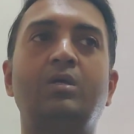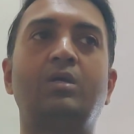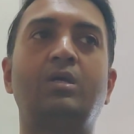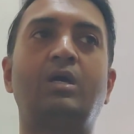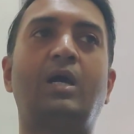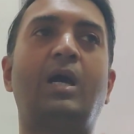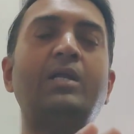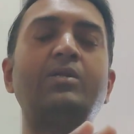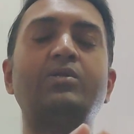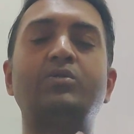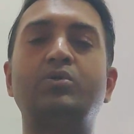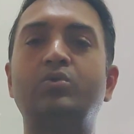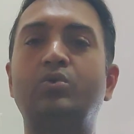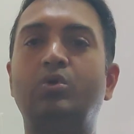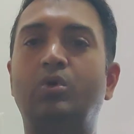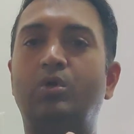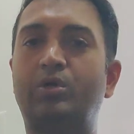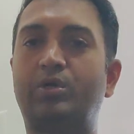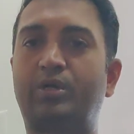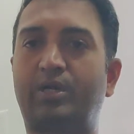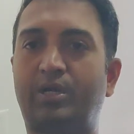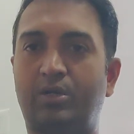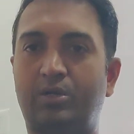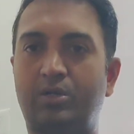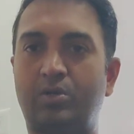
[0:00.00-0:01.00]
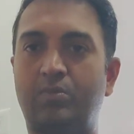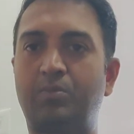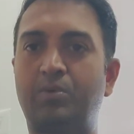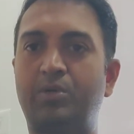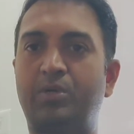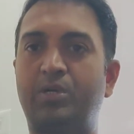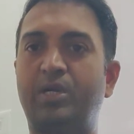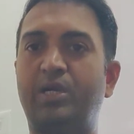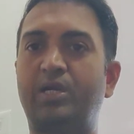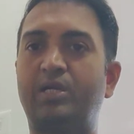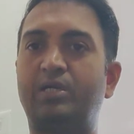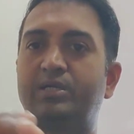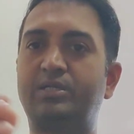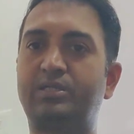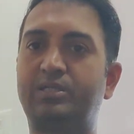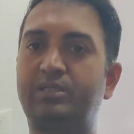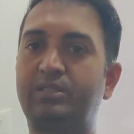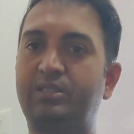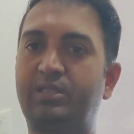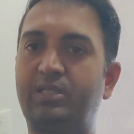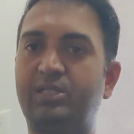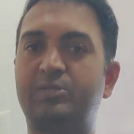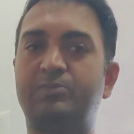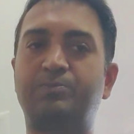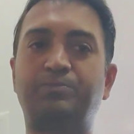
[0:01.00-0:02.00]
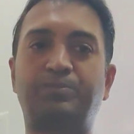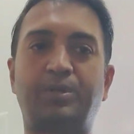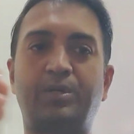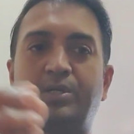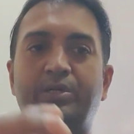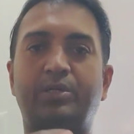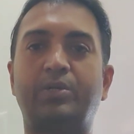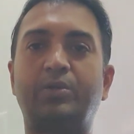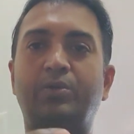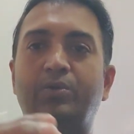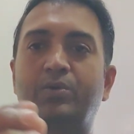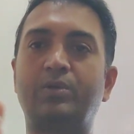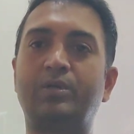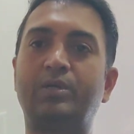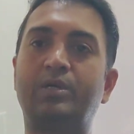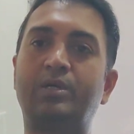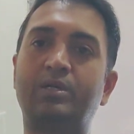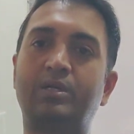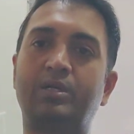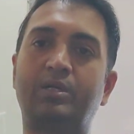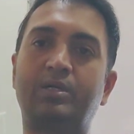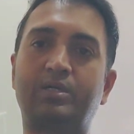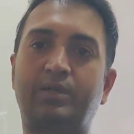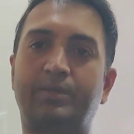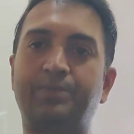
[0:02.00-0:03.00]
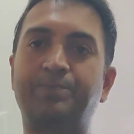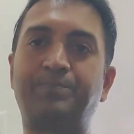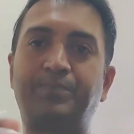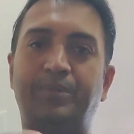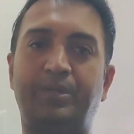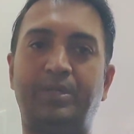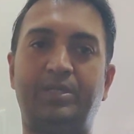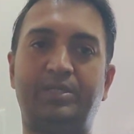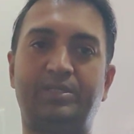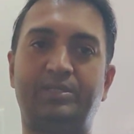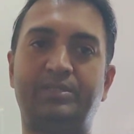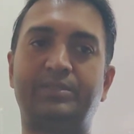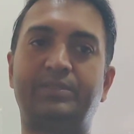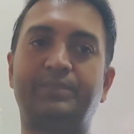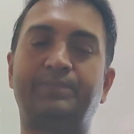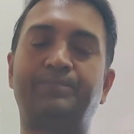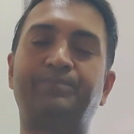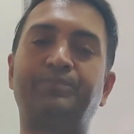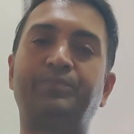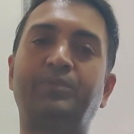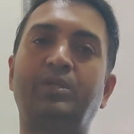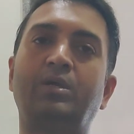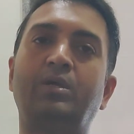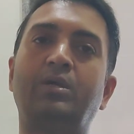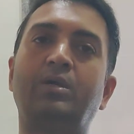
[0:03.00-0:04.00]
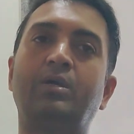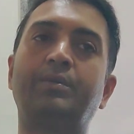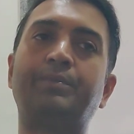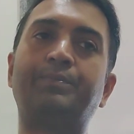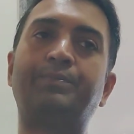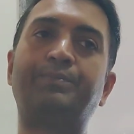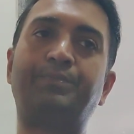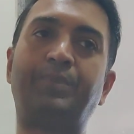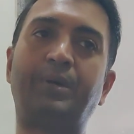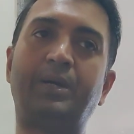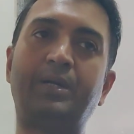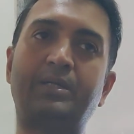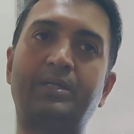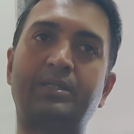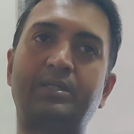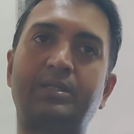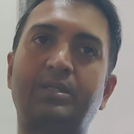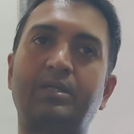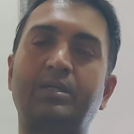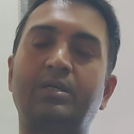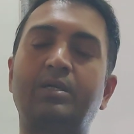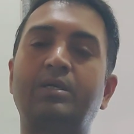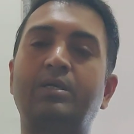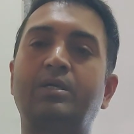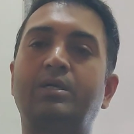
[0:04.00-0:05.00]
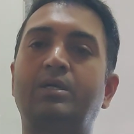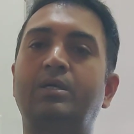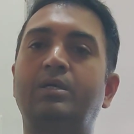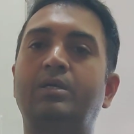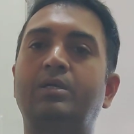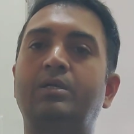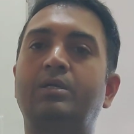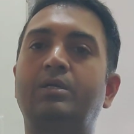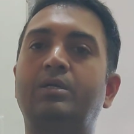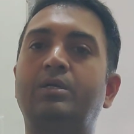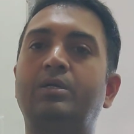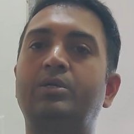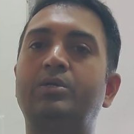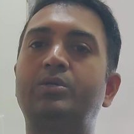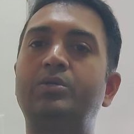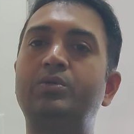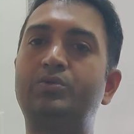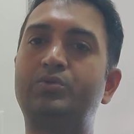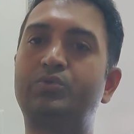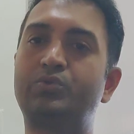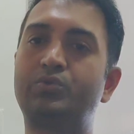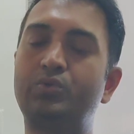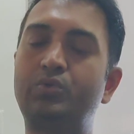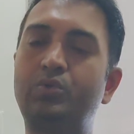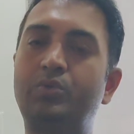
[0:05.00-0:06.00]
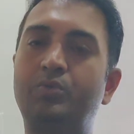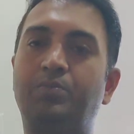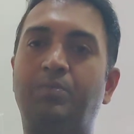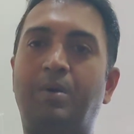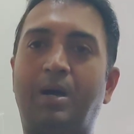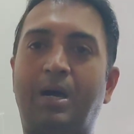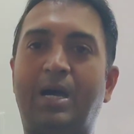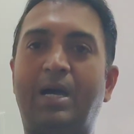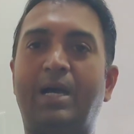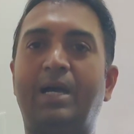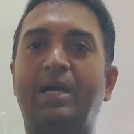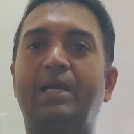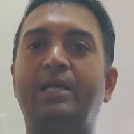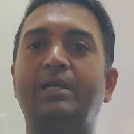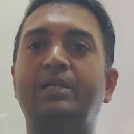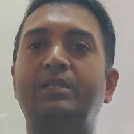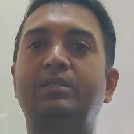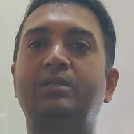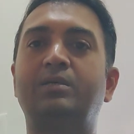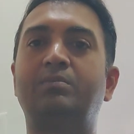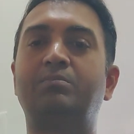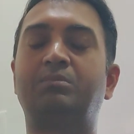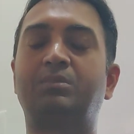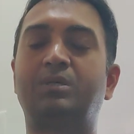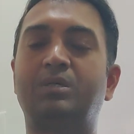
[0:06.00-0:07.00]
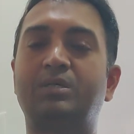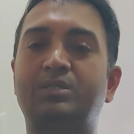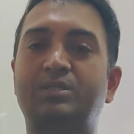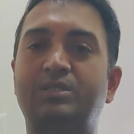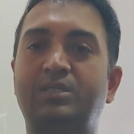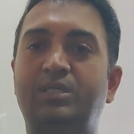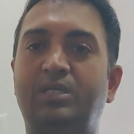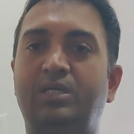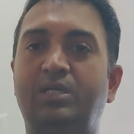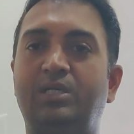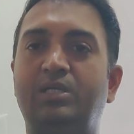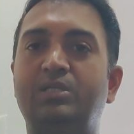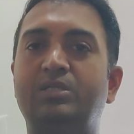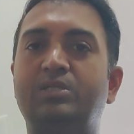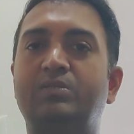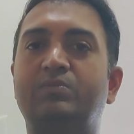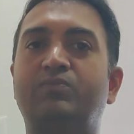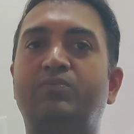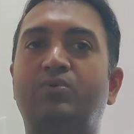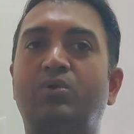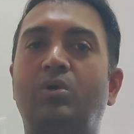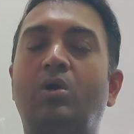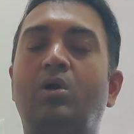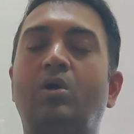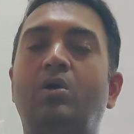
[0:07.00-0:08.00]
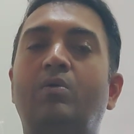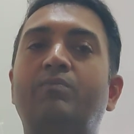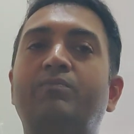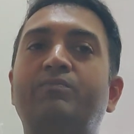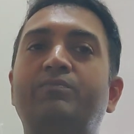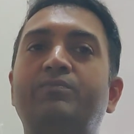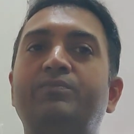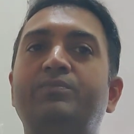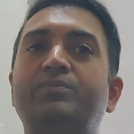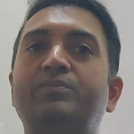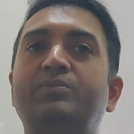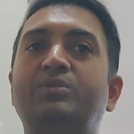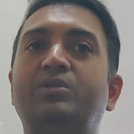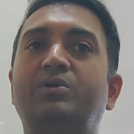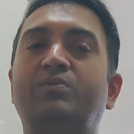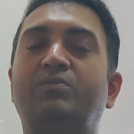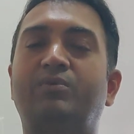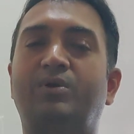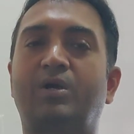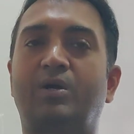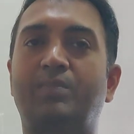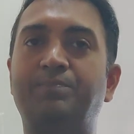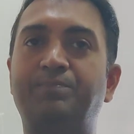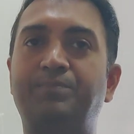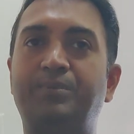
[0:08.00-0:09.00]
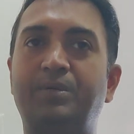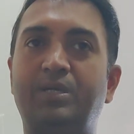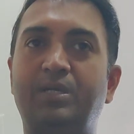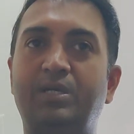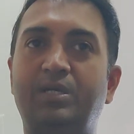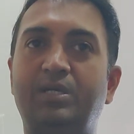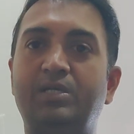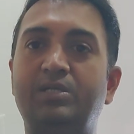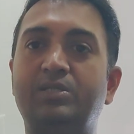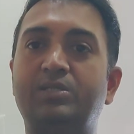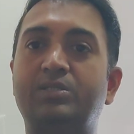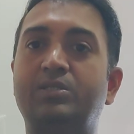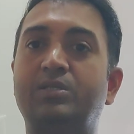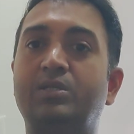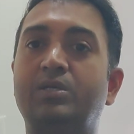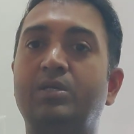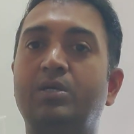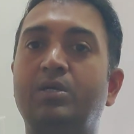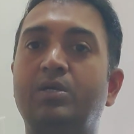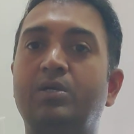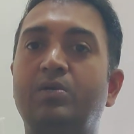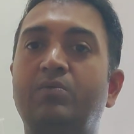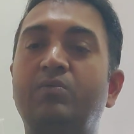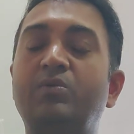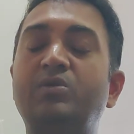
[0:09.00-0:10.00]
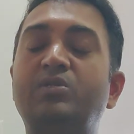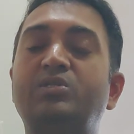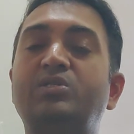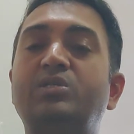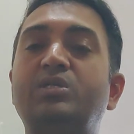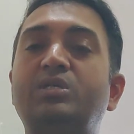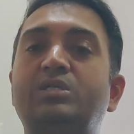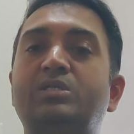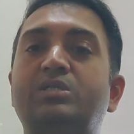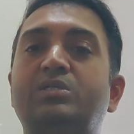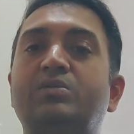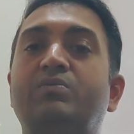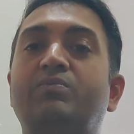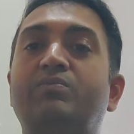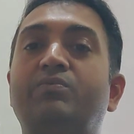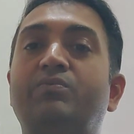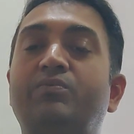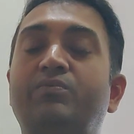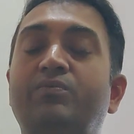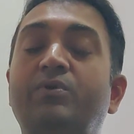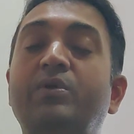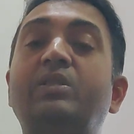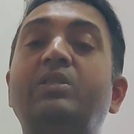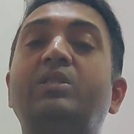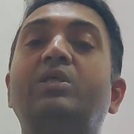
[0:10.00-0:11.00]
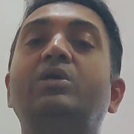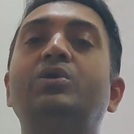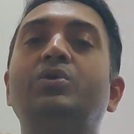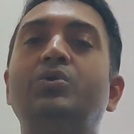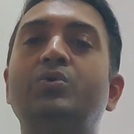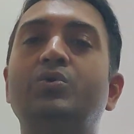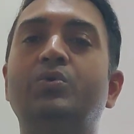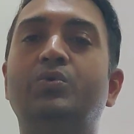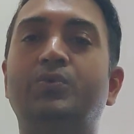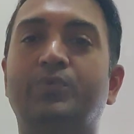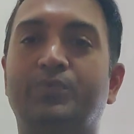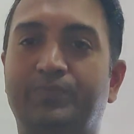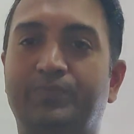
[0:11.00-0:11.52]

I do not recommend these particular companies, but you should buy the machines from the companies which is with you,